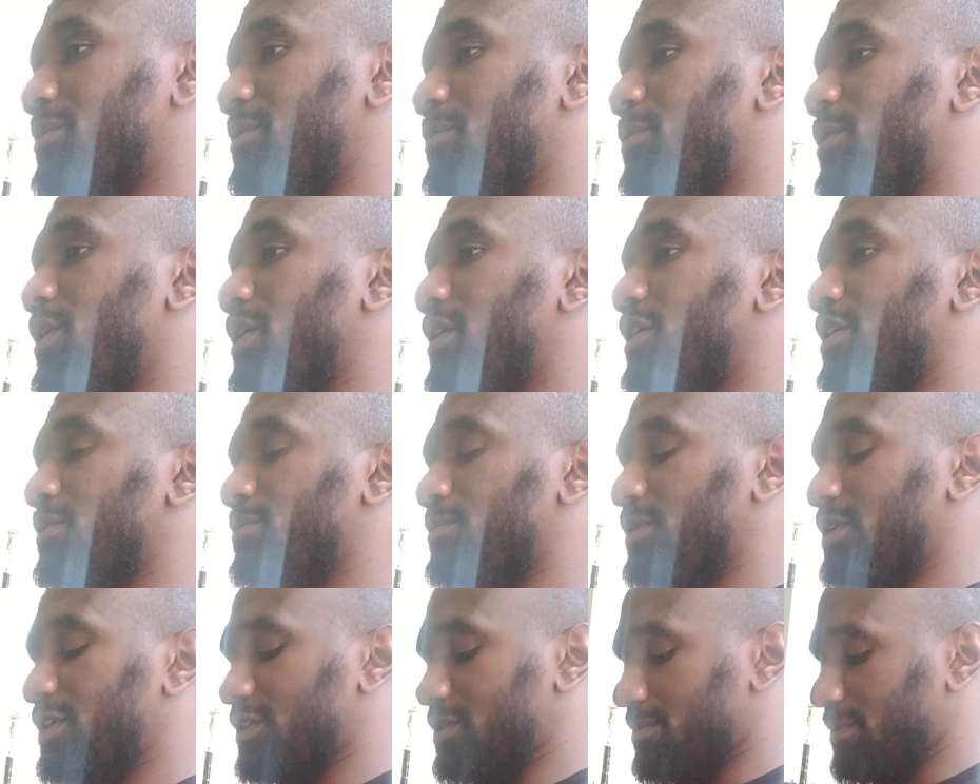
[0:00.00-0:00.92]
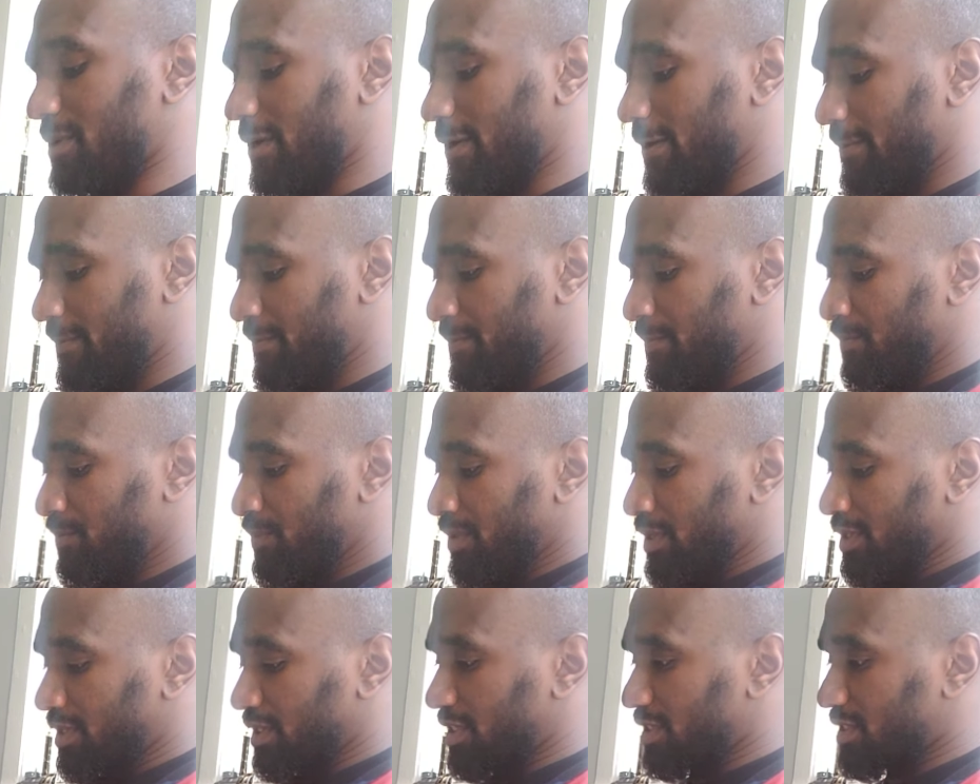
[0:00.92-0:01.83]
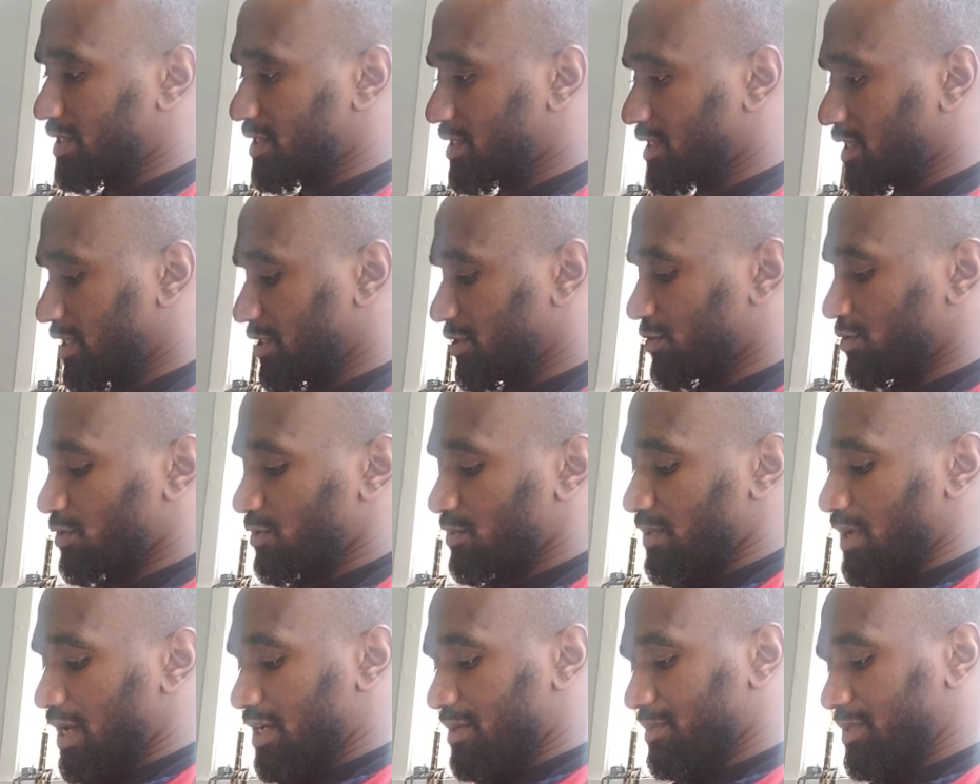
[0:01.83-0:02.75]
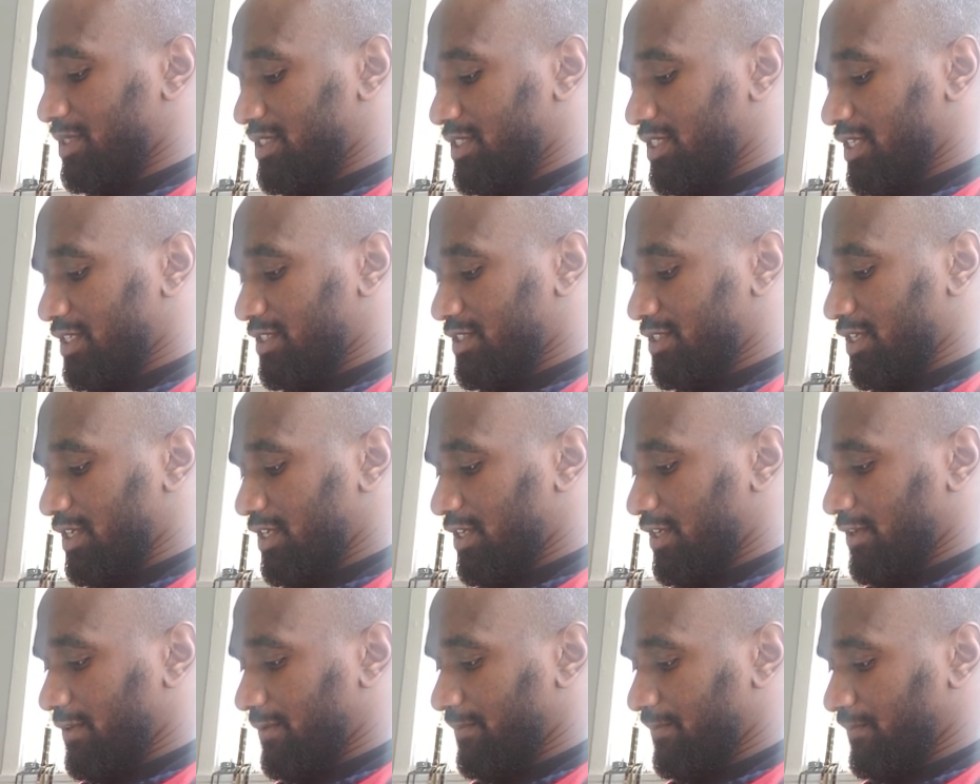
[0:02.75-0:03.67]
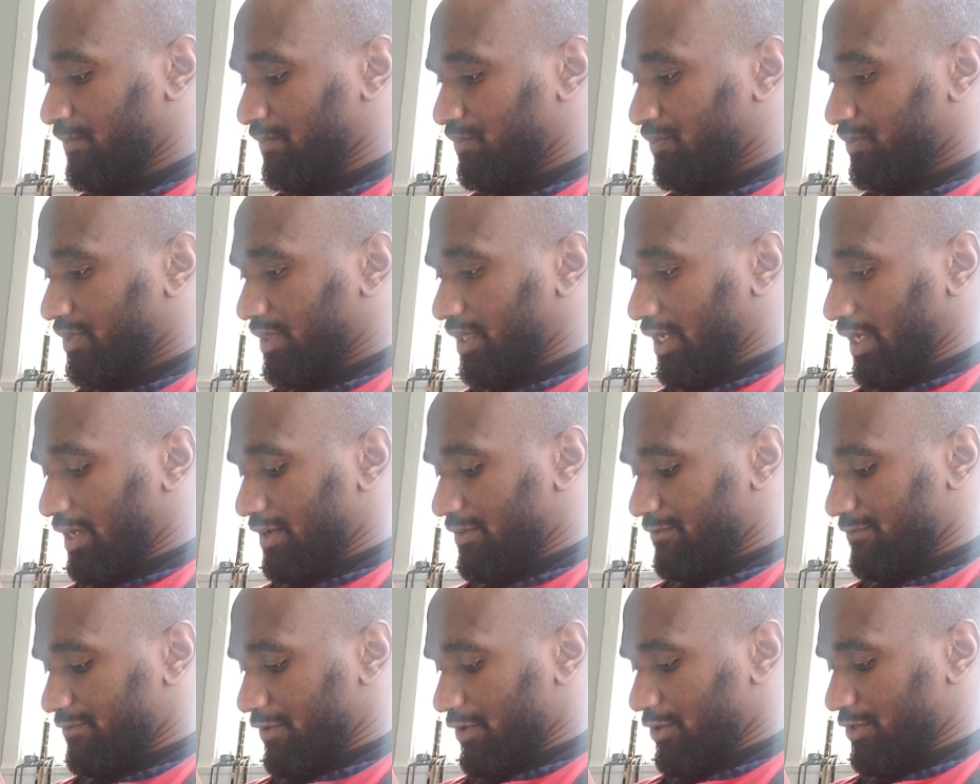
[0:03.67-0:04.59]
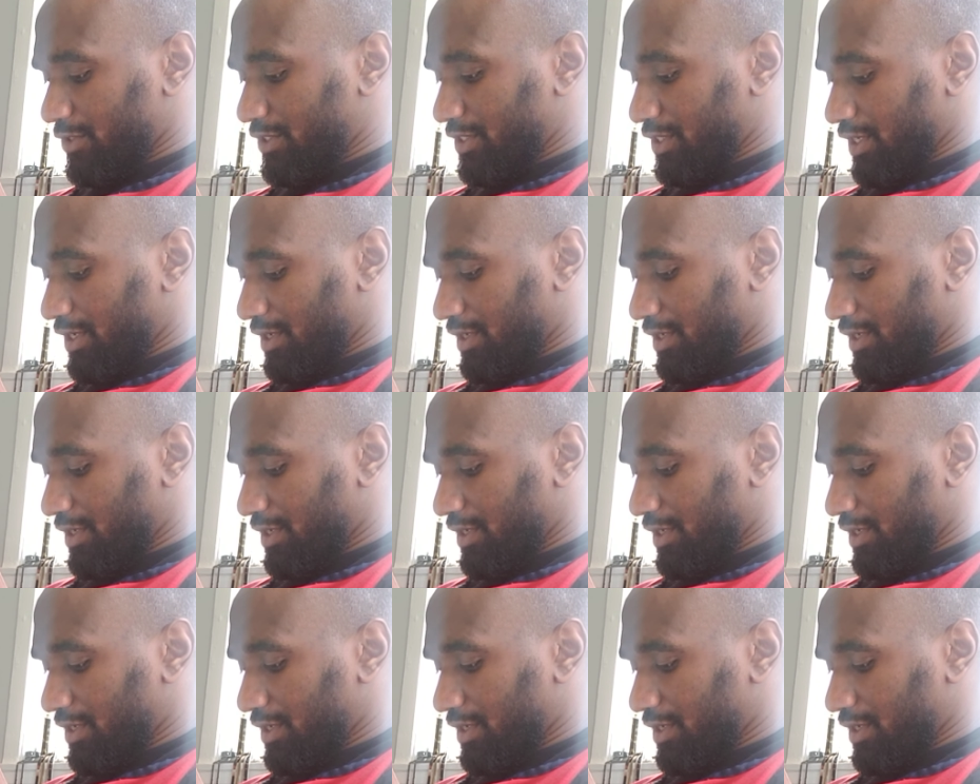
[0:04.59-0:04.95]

the mark of the beast, man. This is Deuteronomy 16 and verse